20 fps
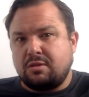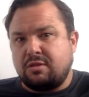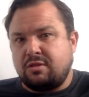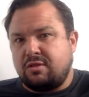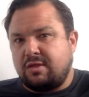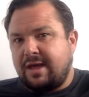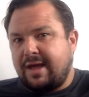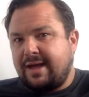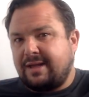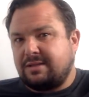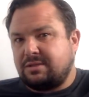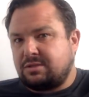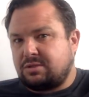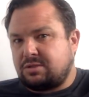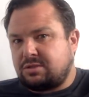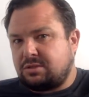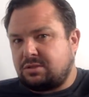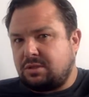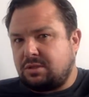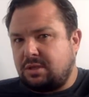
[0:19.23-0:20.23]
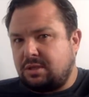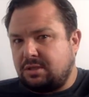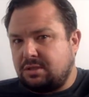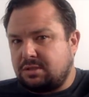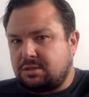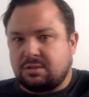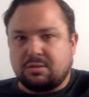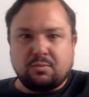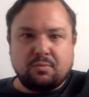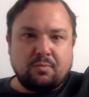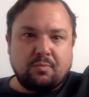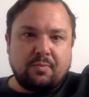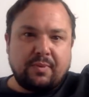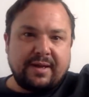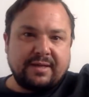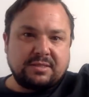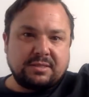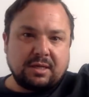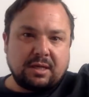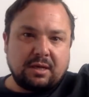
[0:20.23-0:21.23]
That is
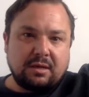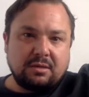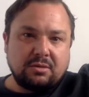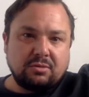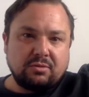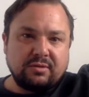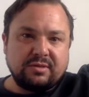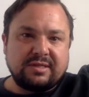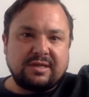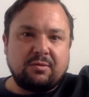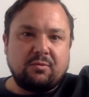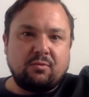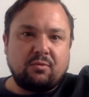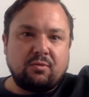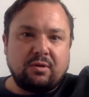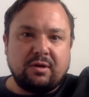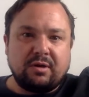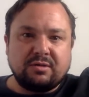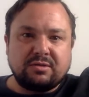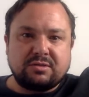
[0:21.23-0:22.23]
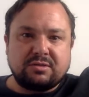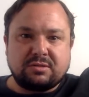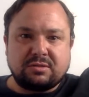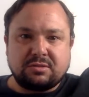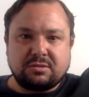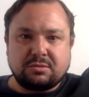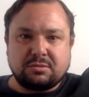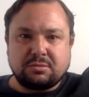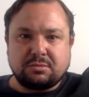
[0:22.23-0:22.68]
better, or is that worse?